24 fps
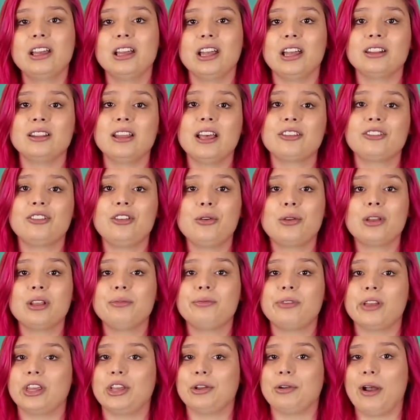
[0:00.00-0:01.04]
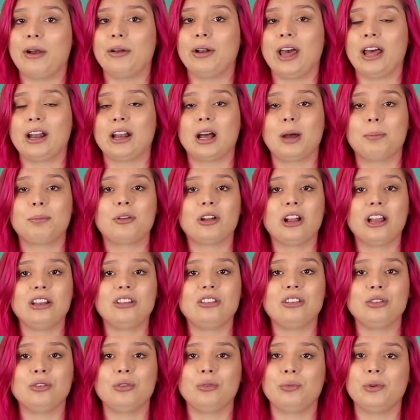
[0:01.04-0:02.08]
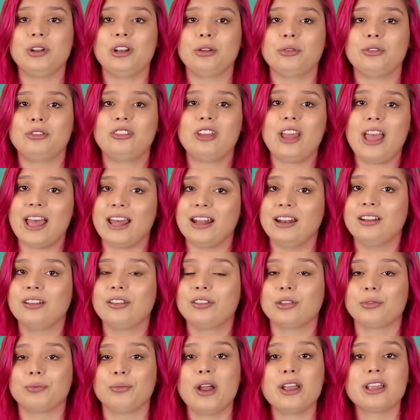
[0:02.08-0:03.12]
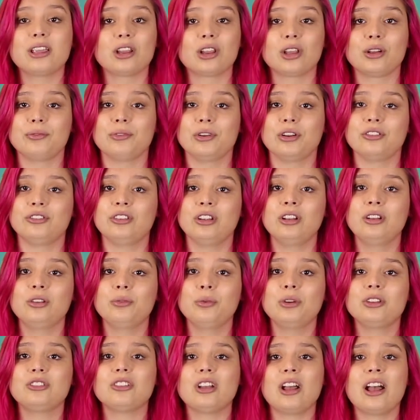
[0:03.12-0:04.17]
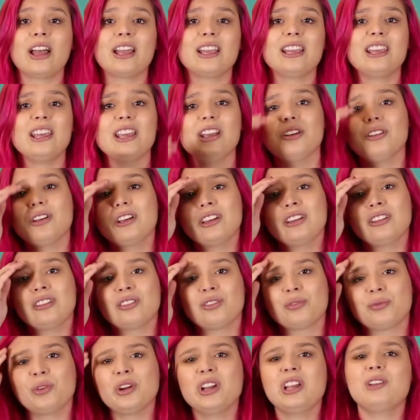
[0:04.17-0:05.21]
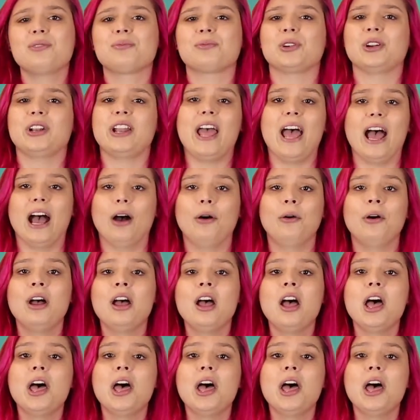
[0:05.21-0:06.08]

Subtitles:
Unless you can figure out how to upgrade to Windows 10, the regular version, which I hear is free for now,